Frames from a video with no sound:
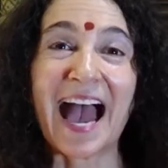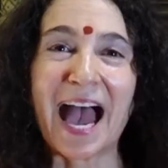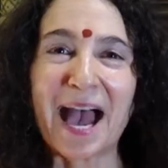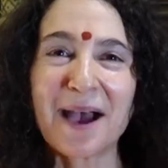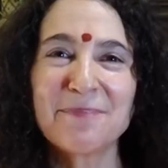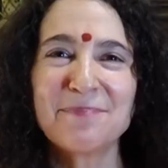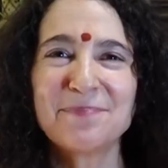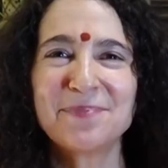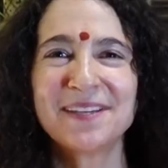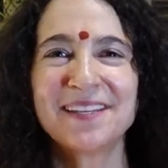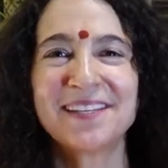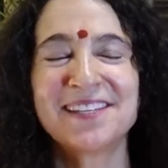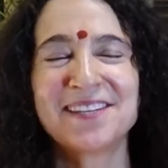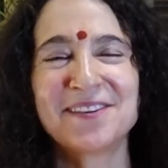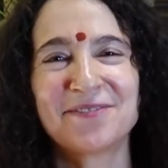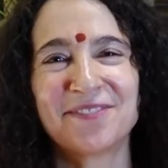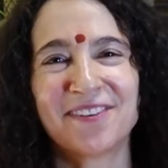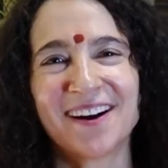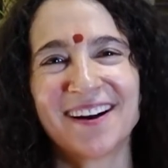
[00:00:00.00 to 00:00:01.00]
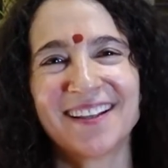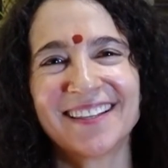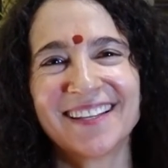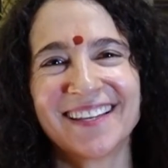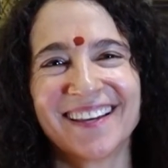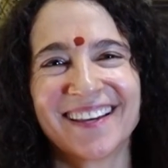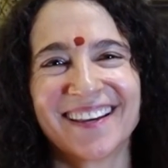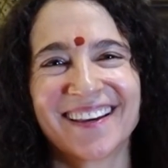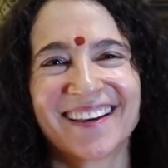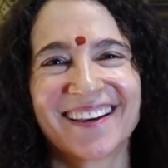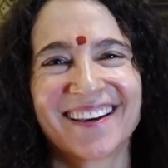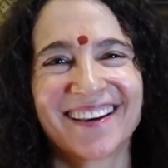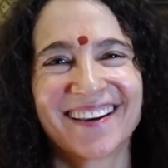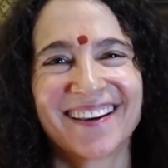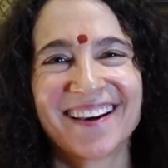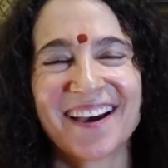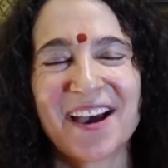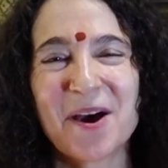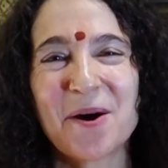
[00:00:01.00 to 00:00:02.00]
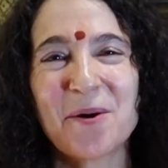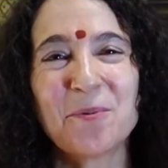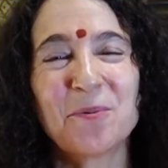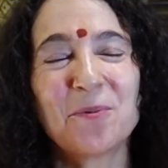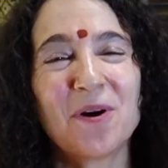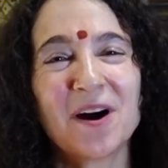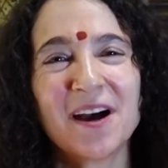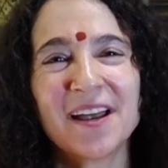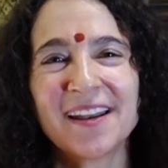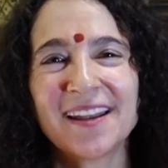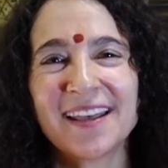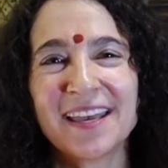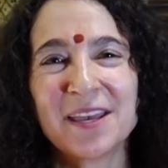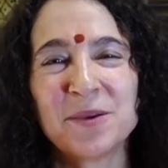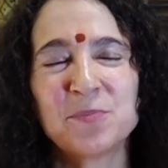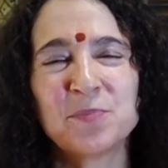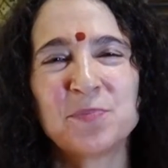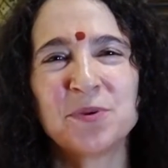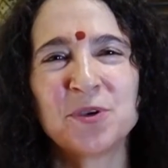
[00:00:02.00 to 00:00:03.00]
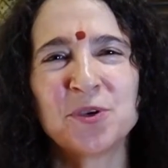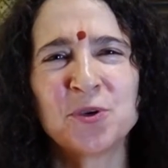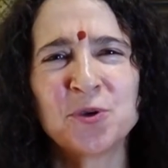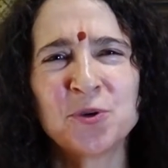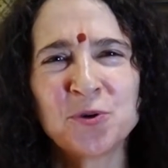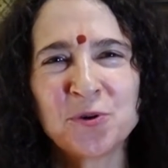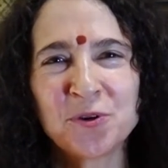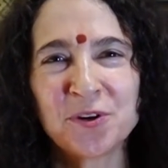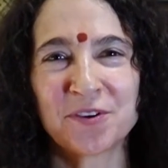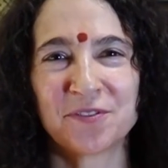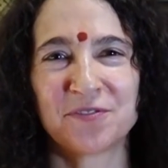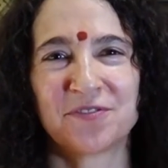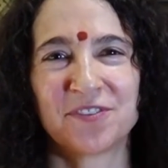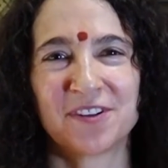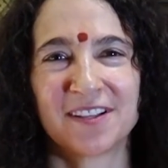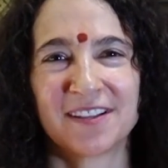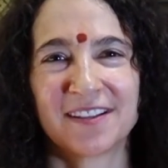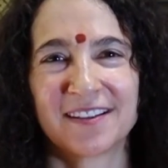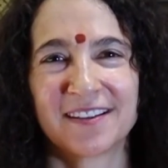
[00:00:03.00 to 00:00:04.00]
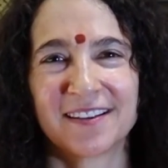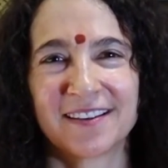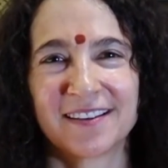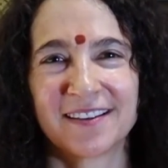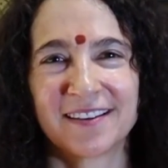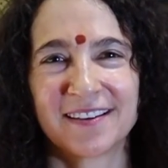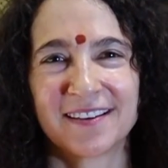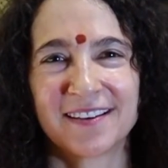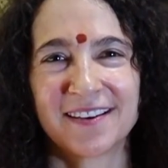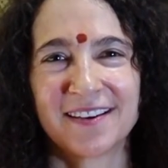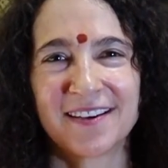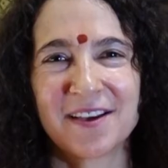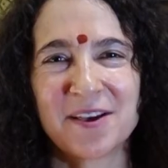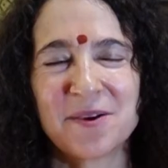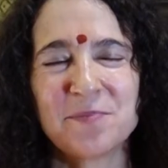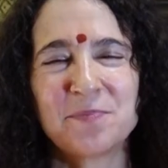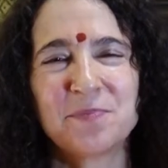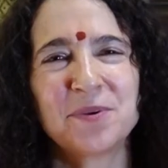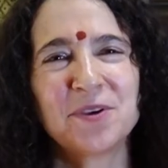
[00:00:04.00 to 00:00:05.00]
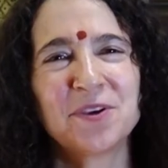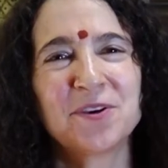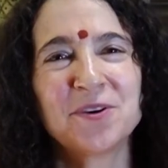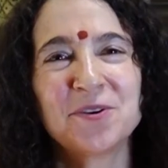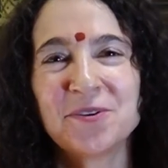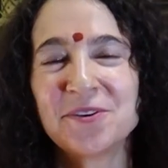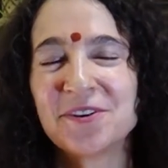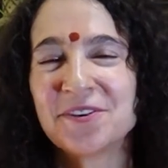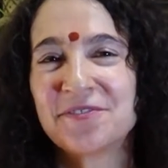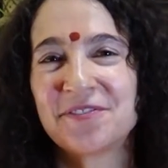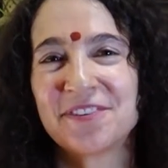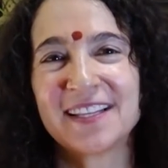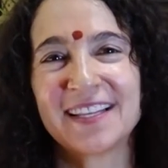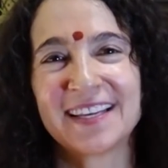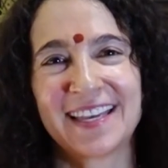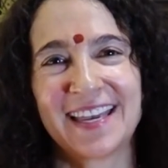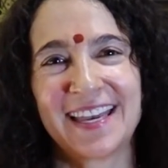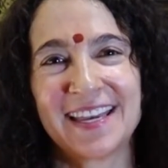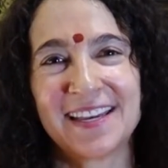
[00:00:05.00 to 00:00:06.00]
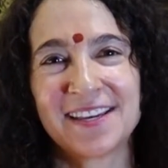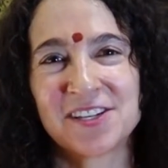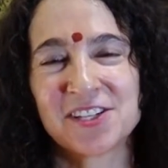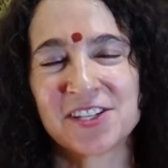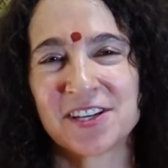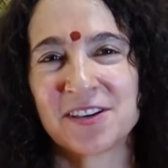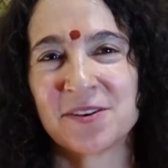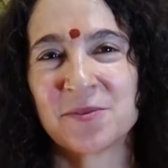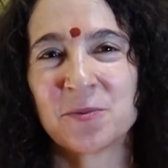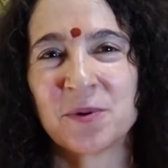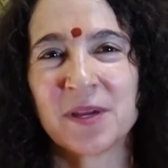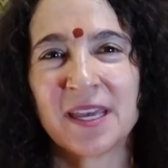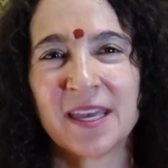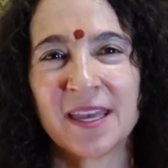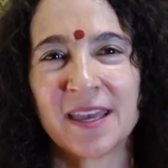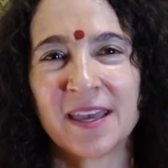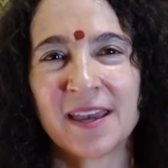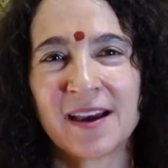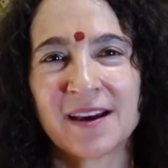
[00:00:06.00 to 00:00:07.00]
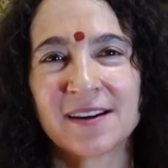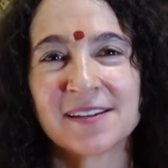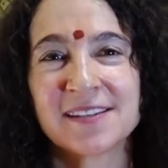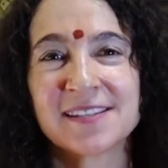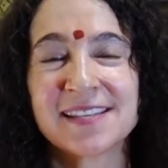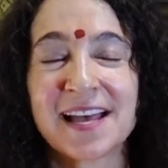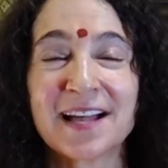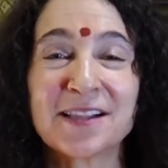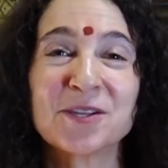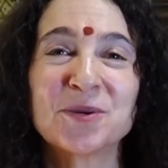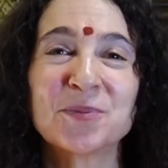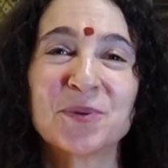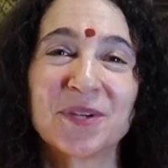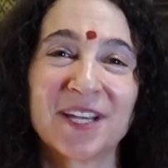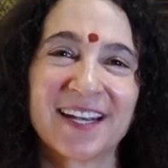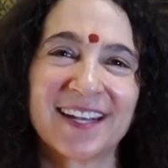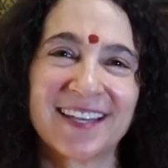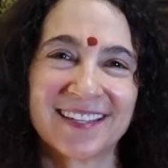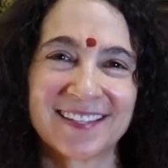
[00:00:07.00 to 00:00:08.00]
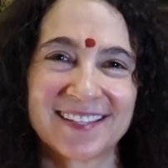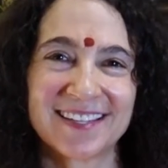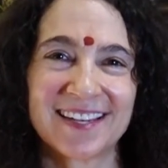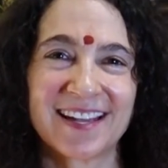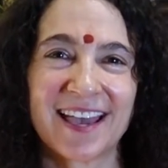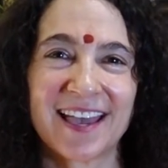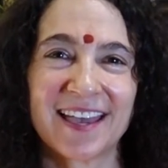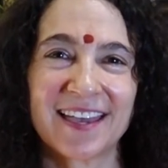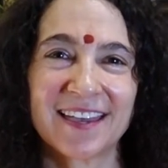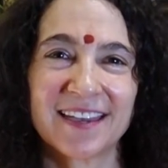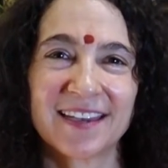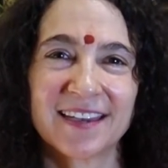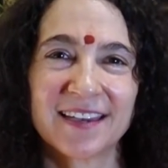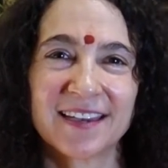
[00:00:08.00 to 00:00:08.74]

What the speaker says: Happy Diwali. What a beautiful, beautiful occasion we are celebrating today.